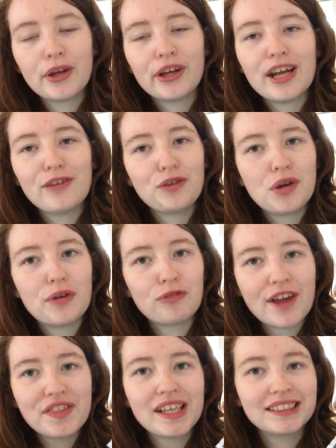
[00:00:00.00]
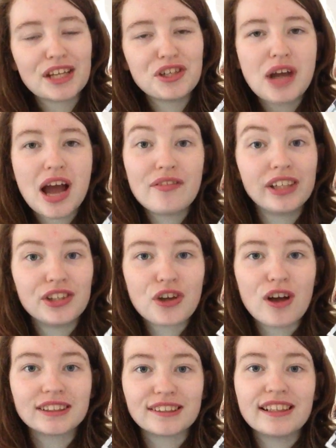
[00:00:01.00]
But if you have read this and you have any
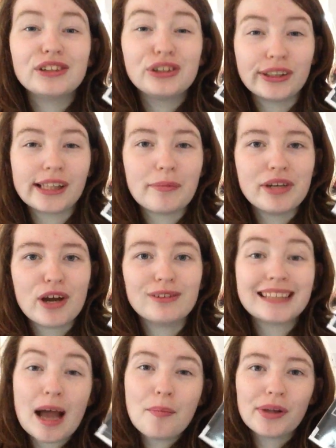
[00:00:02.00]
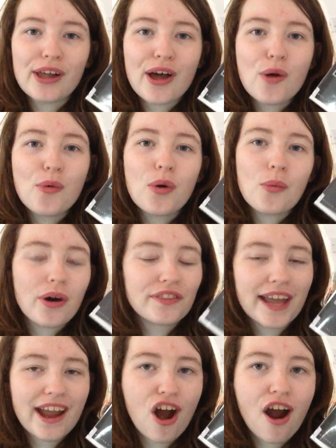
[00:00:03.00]
thoughts on it, do let me know down below what
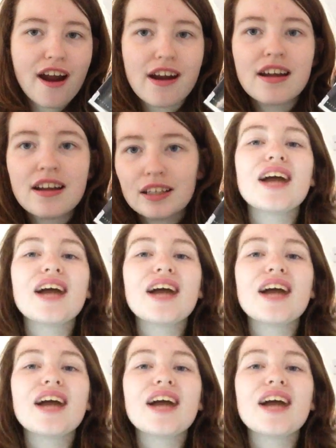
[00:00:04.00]
they are.